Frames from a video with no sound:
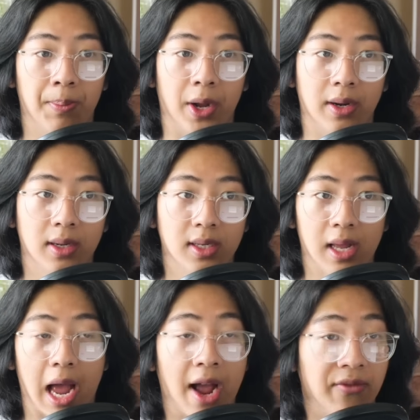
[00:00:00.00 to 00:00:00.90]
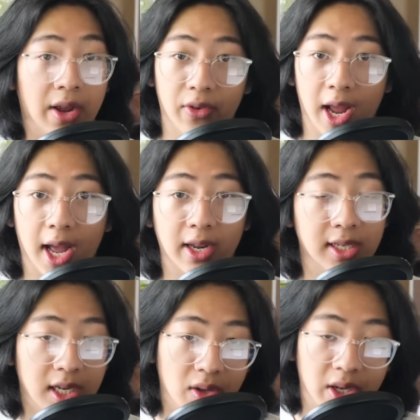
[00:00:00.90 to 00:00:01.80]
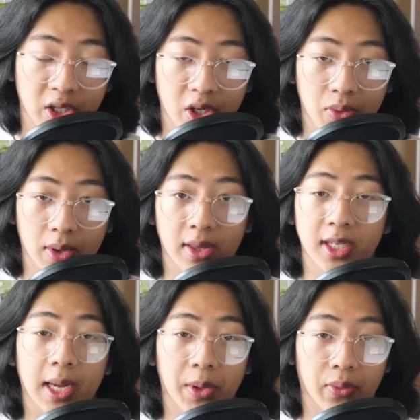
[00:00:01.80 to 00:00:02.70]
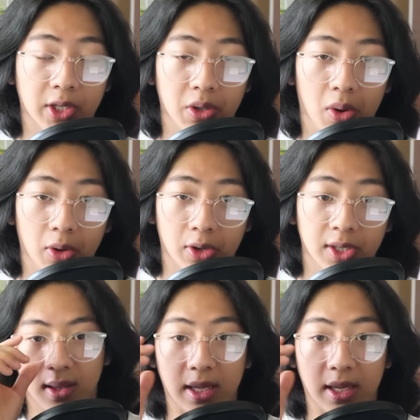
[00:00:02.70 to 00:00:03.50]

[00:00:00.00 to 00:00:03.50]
But I've never had a single issue with the semi-rigid holders.